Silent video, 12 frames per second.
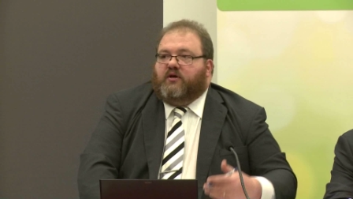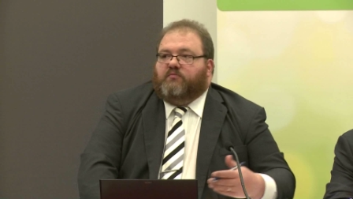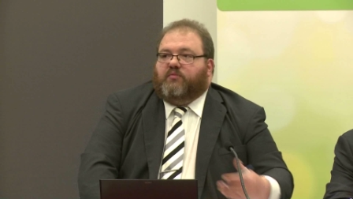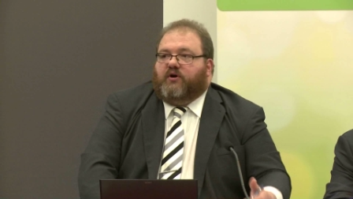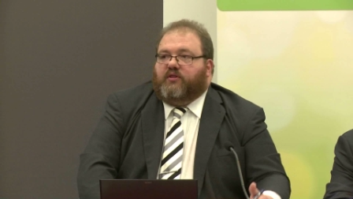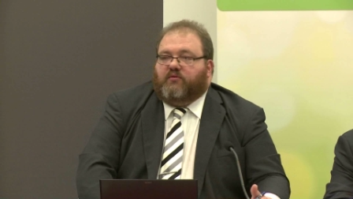
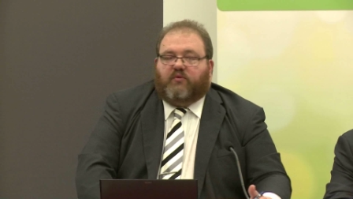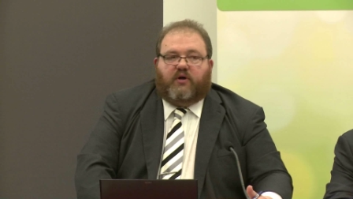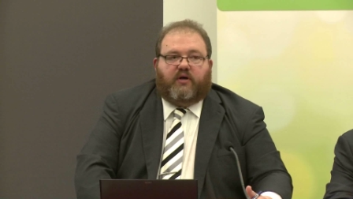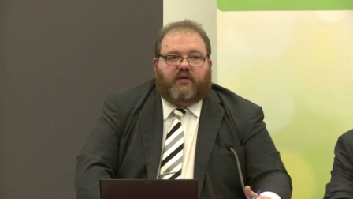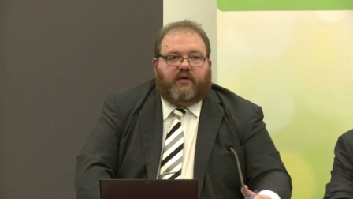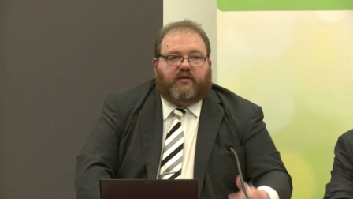by the
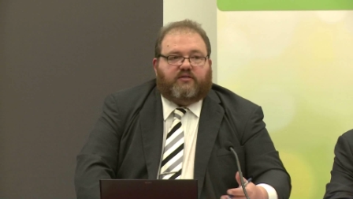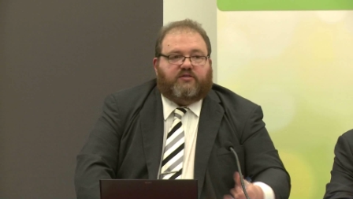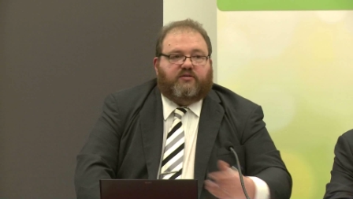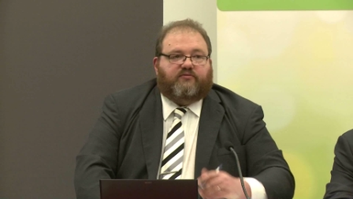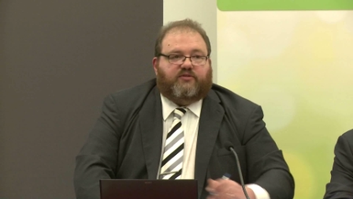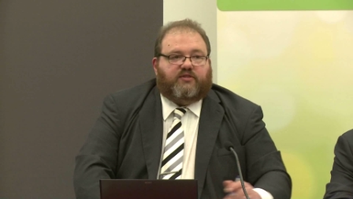way, our
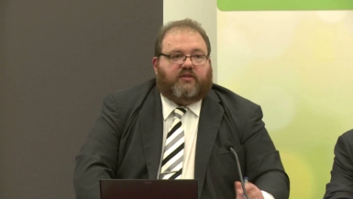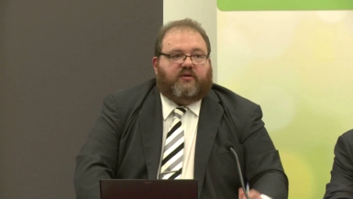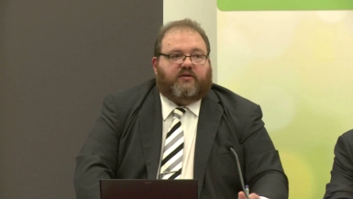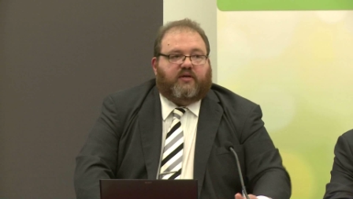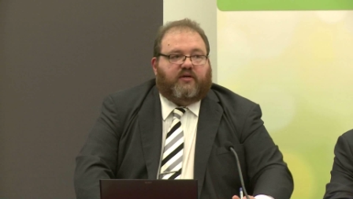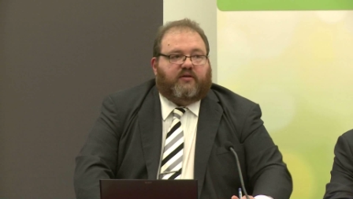servers are
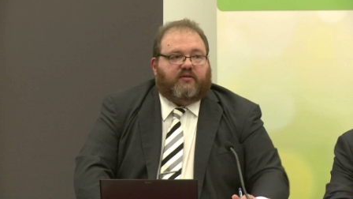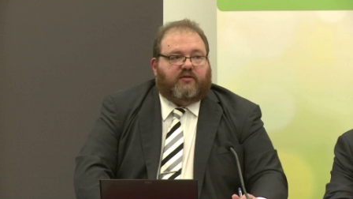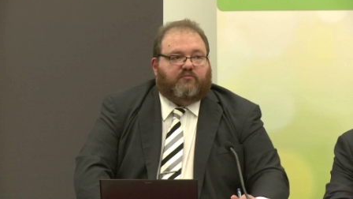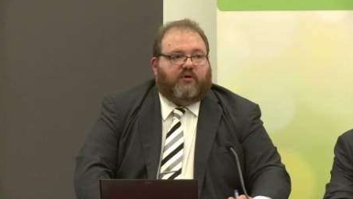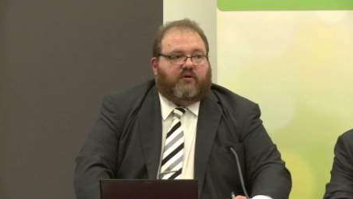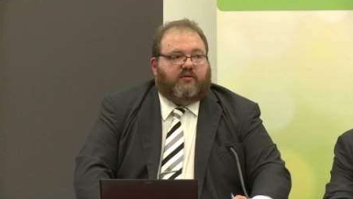located
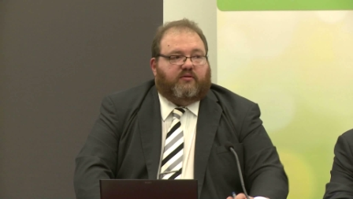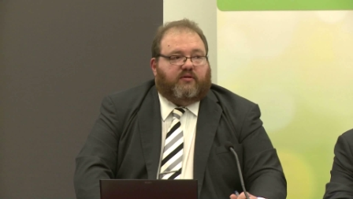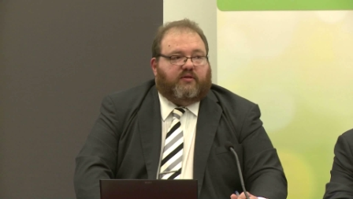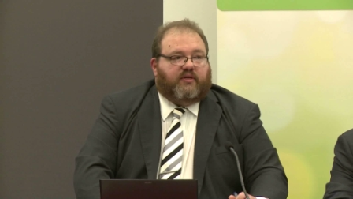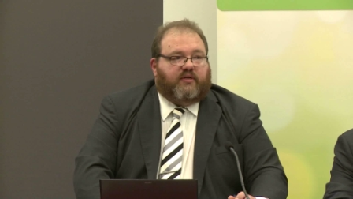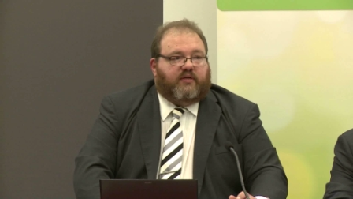in
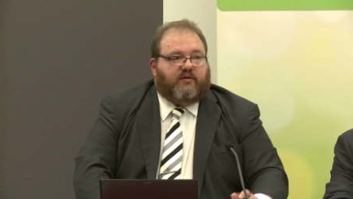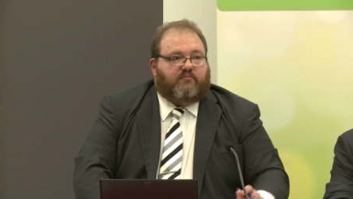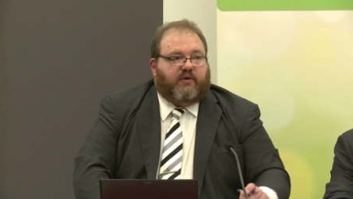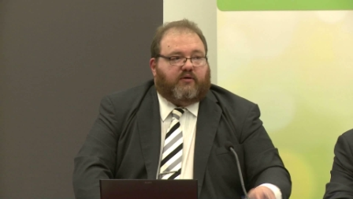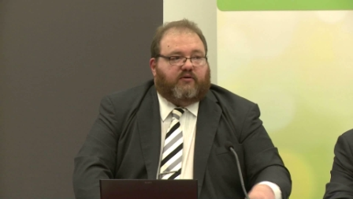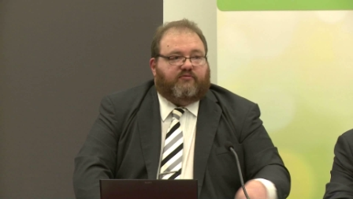Poland and our
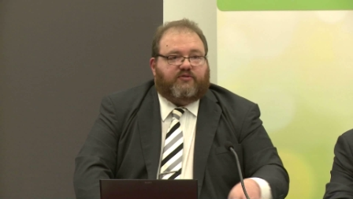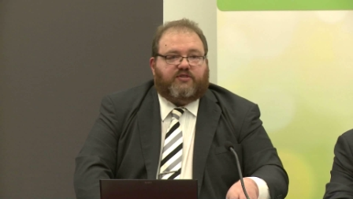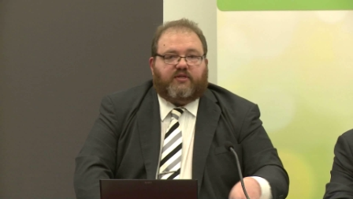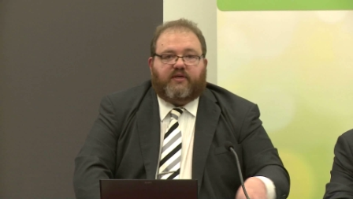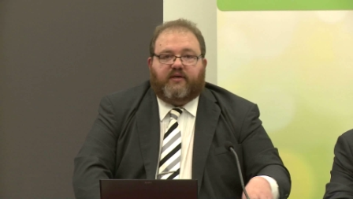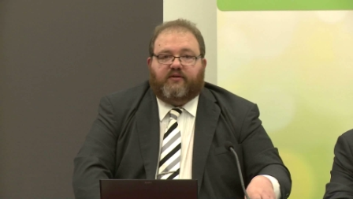back office
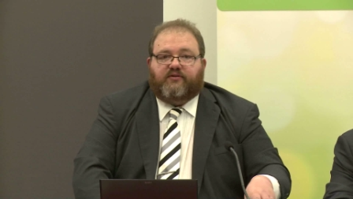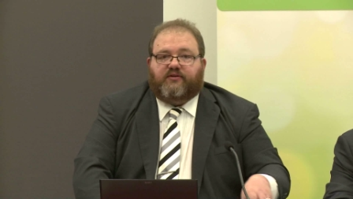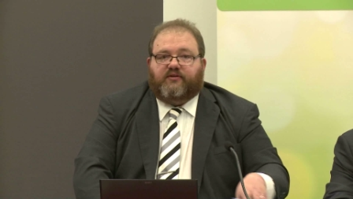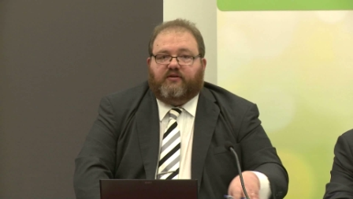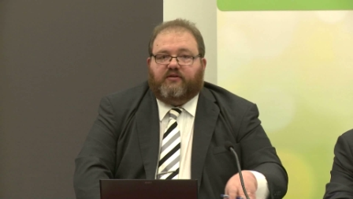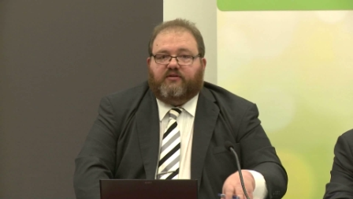
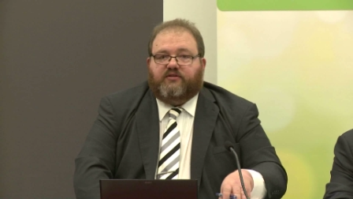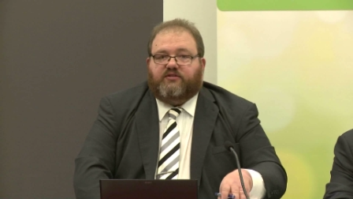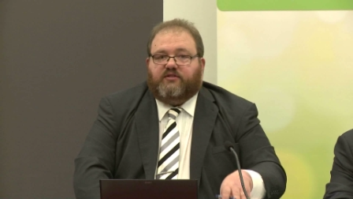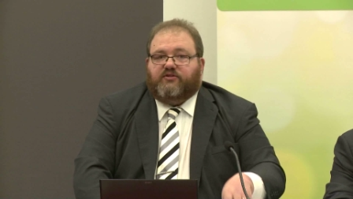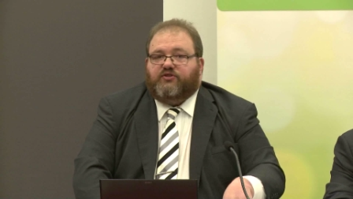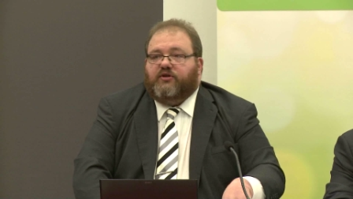accounting
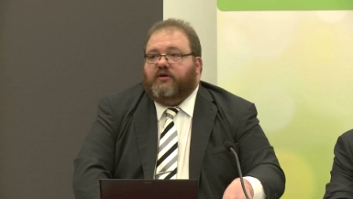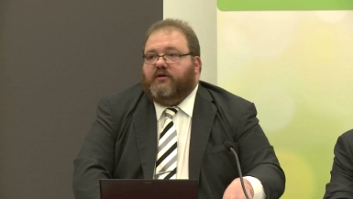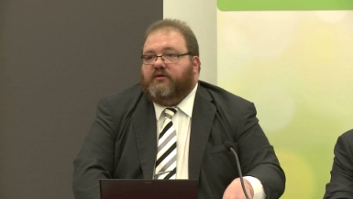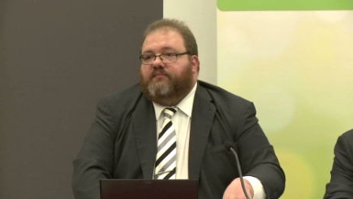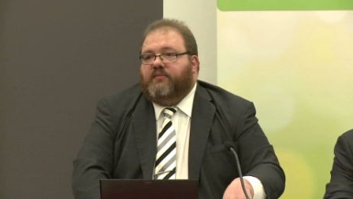is in China.